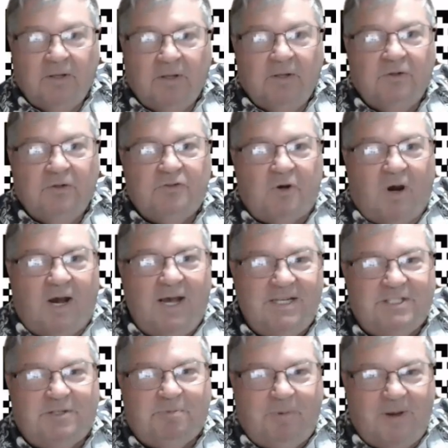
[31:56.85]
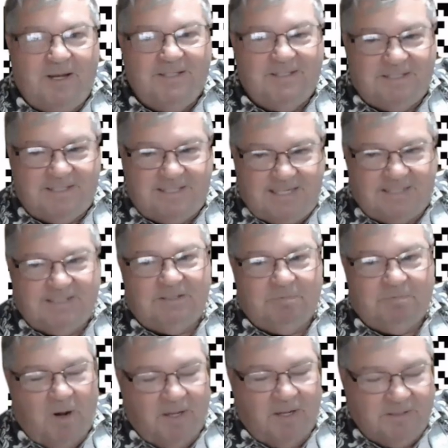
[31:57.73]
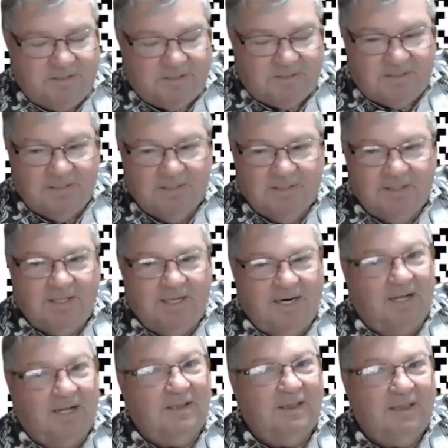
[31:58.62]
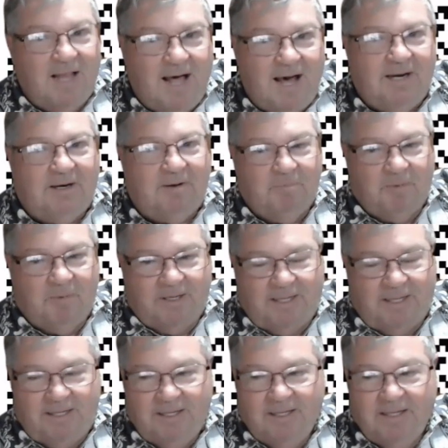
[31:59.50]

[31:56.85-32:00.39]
So I spent 6 months and a lot of money,